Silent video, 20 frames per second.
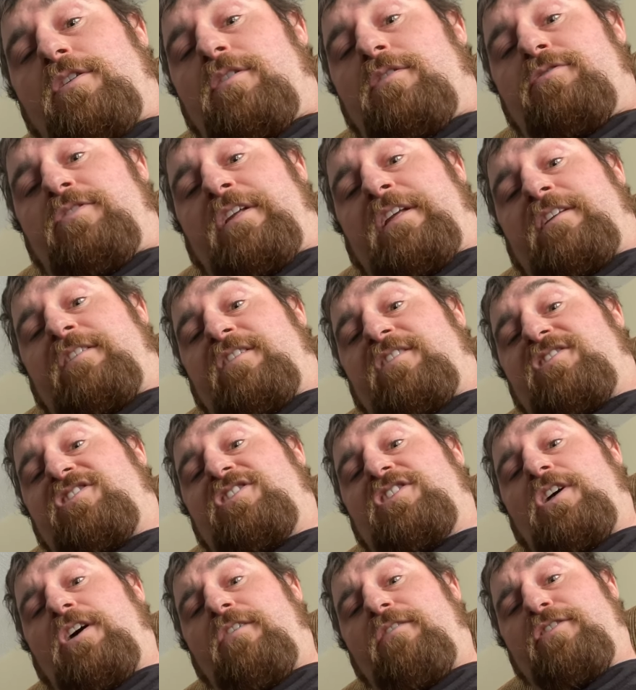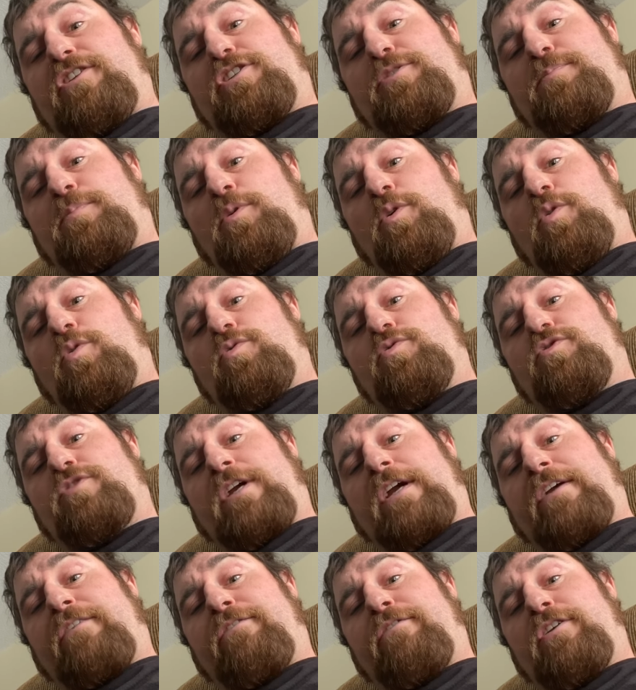The silver spoon
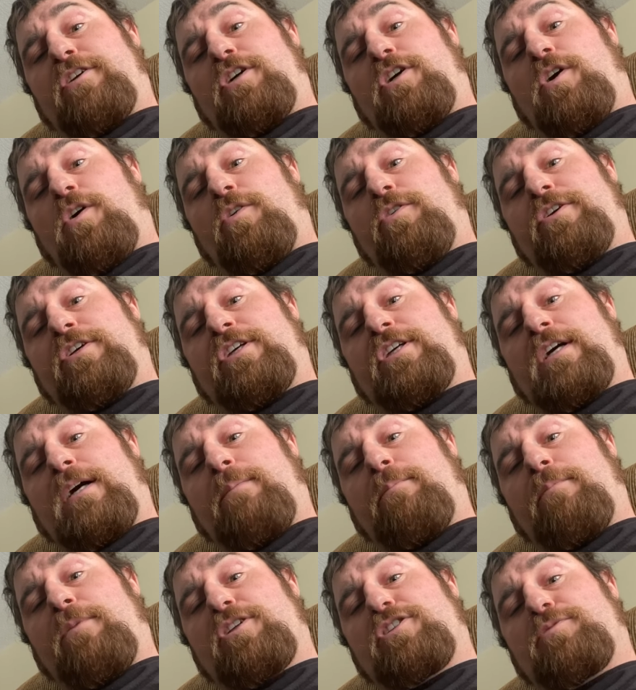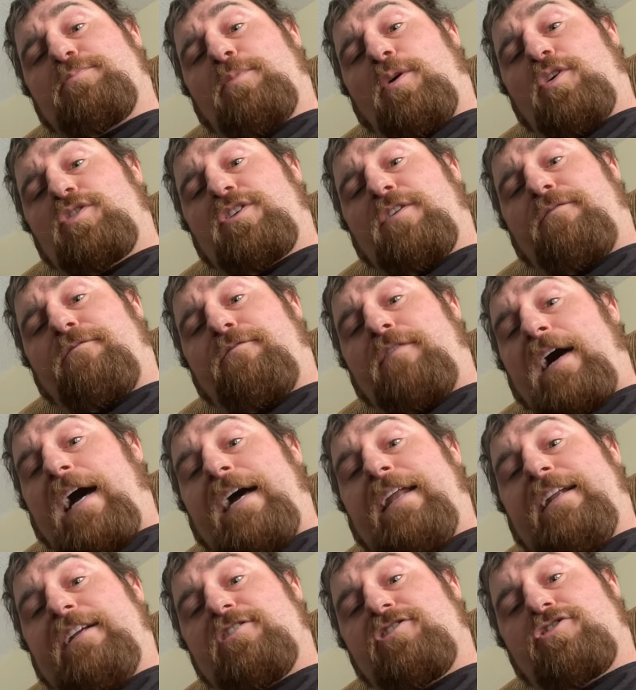drank from the golden cup. I smoked the
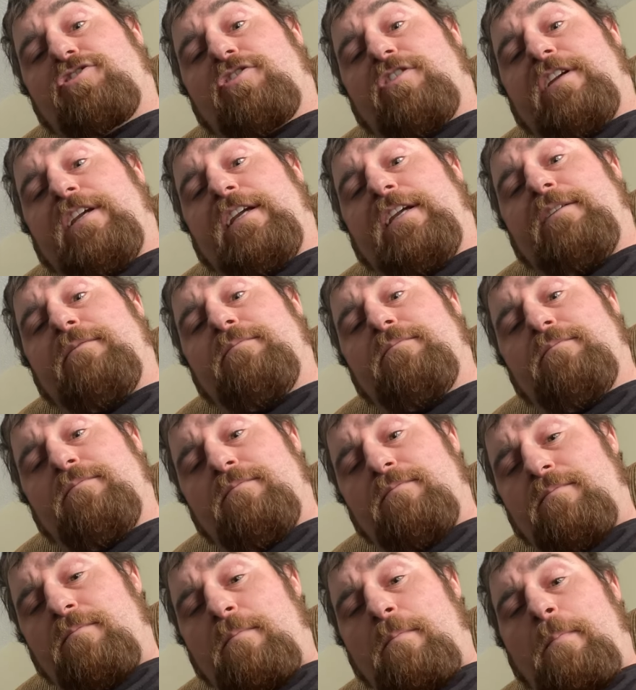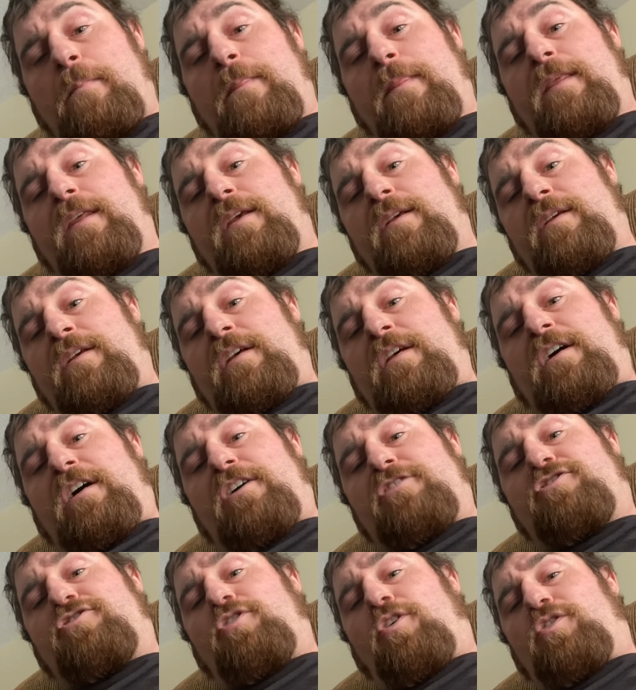finest green.
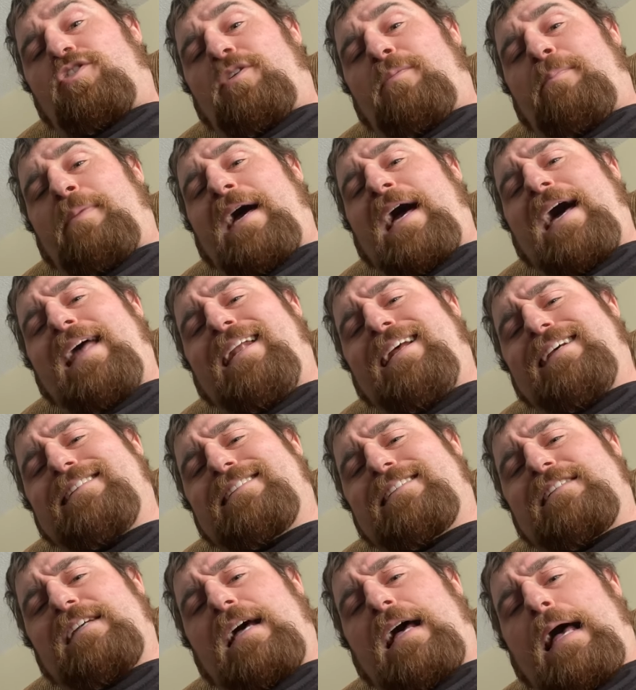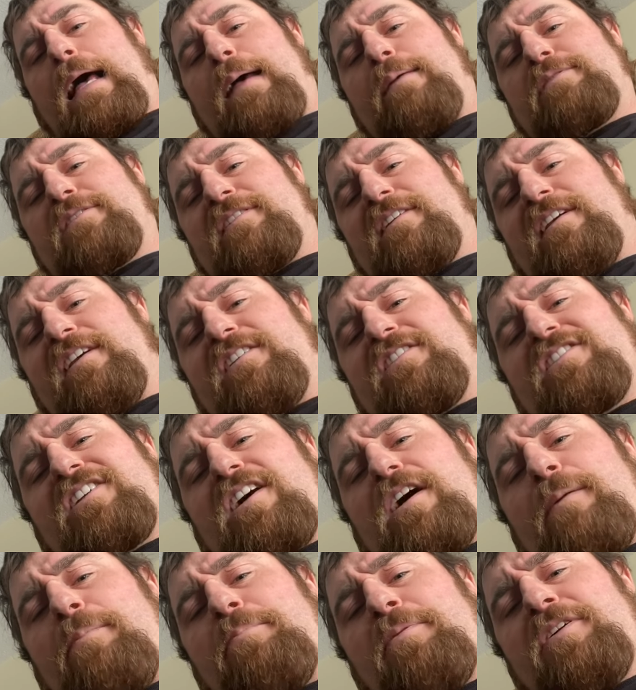I stroked the baddest dimes, least
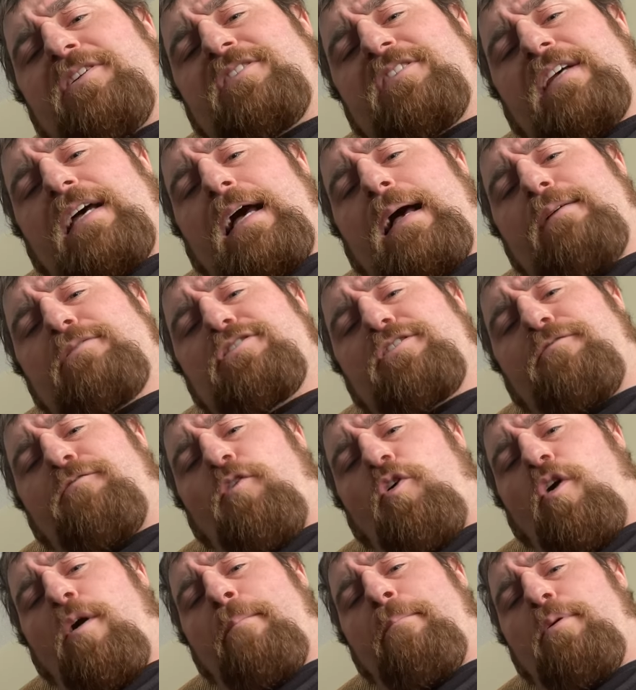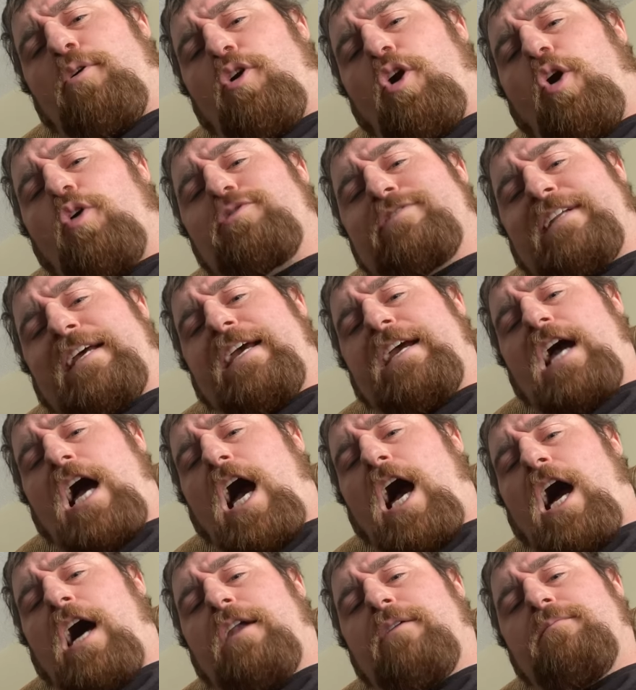couple of times before I broke day
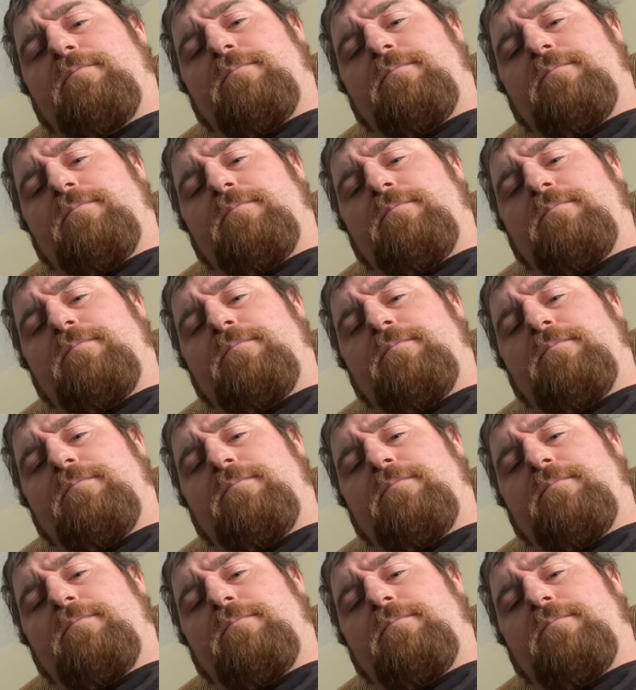hot.